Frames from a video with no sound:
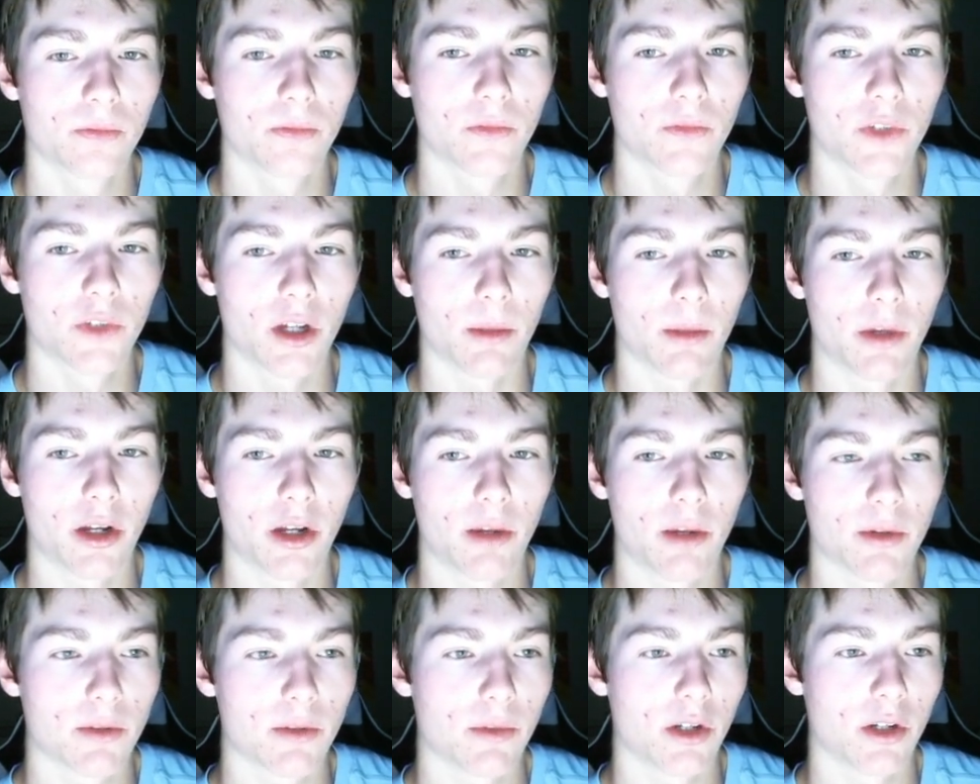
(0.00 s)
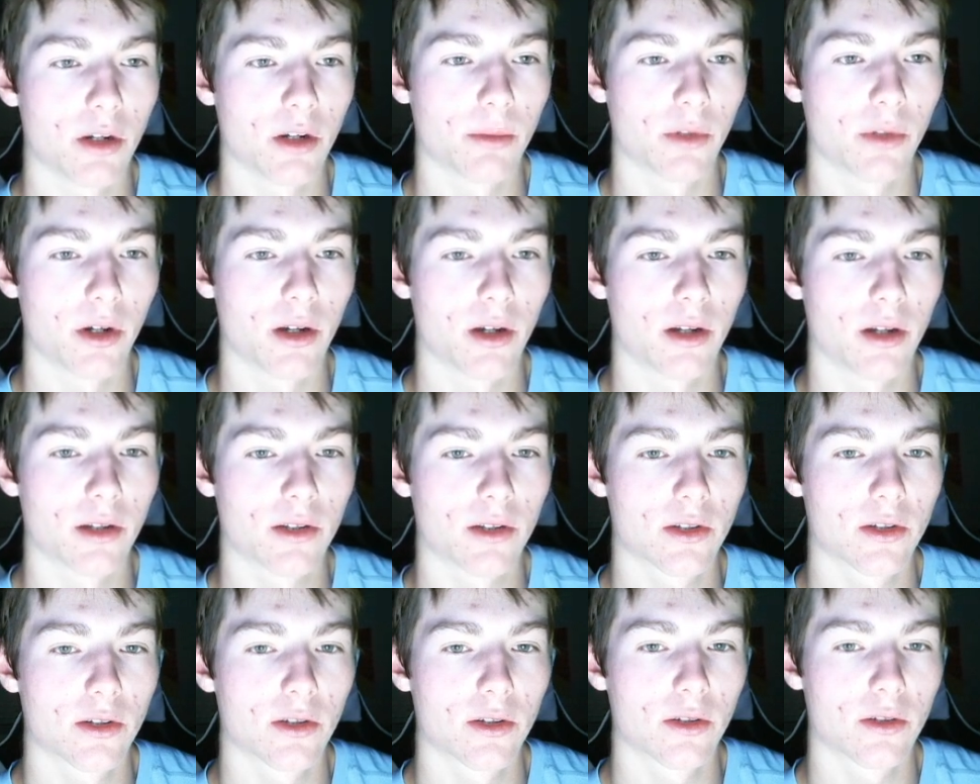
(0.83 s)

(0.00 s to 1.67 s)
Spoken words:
yeah, my name is me number S.